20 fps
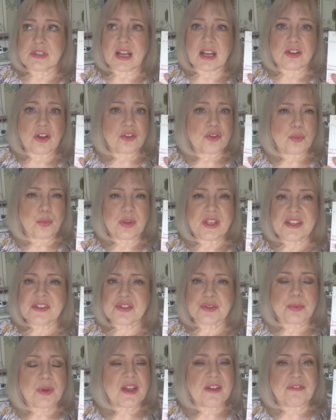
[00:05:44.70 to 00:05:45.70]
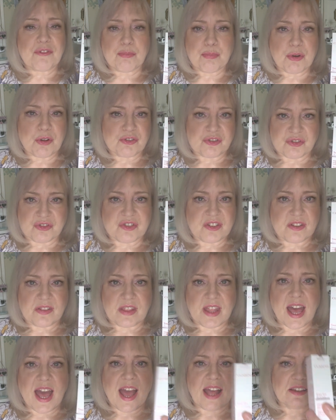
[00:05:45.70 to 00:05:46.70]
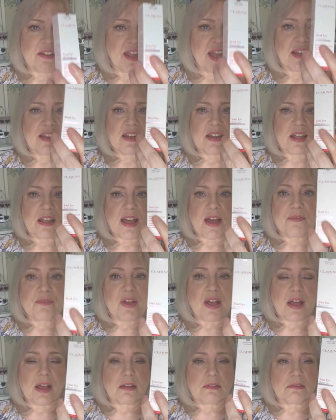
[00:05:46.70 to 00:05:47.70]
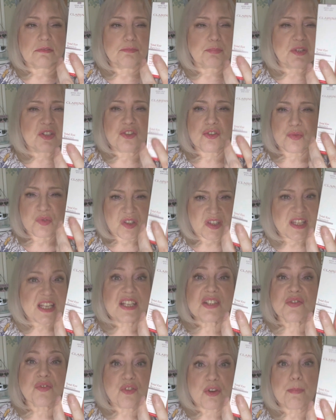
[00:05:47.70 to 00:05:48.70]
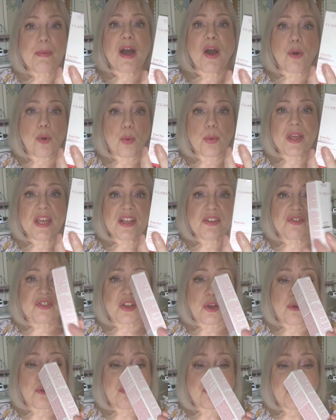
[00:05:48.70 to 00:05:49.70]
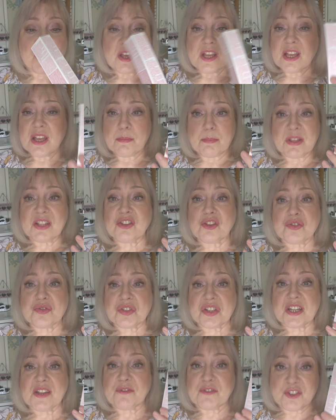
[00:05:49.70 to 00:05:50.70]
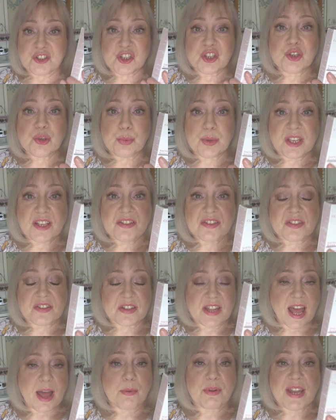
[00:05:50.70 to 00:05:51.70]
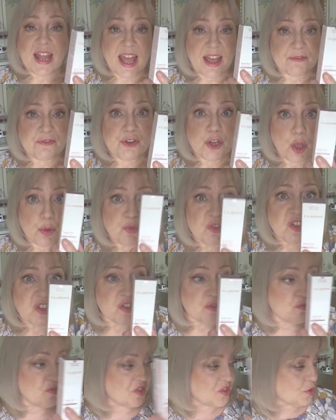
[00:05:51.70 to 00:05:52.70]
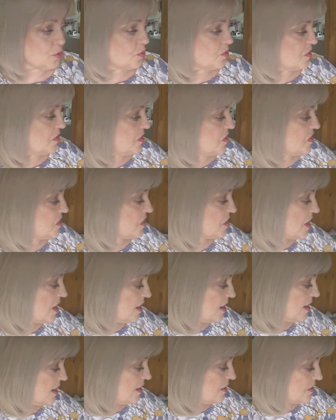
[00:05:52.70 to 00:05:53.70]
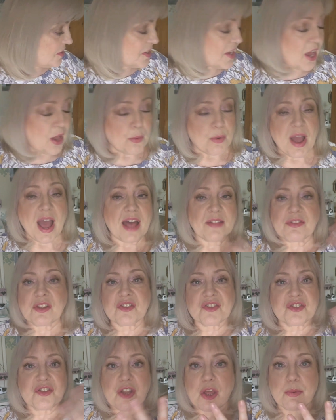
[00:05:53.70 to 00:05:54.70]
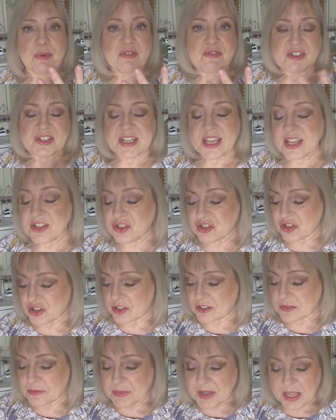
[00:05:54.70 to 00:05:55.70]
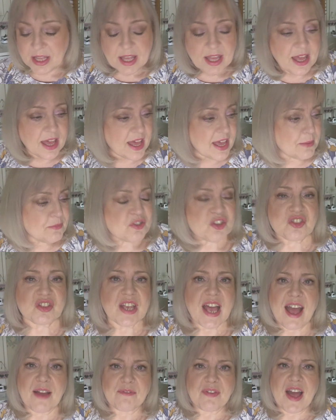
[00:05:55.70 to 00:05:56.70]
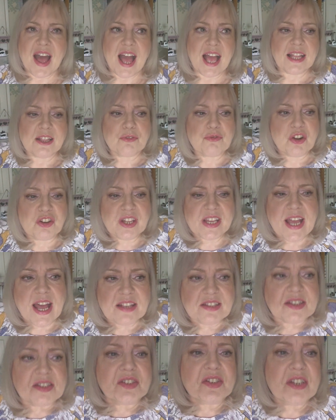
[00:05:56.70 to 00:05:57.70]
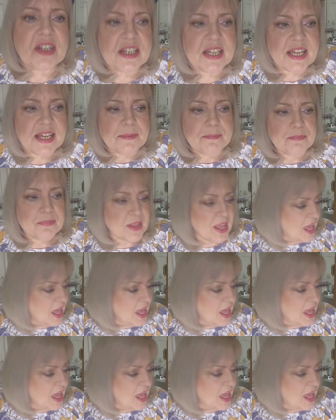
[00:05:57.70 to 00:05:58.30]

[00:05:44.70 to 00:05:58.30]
got a week's worth of product in that, and then I've been using this for about a week. So I've been using it for 2 weeks now, and I have noticed results. So, and there's no irritation. It does have hyaluronic acid in it.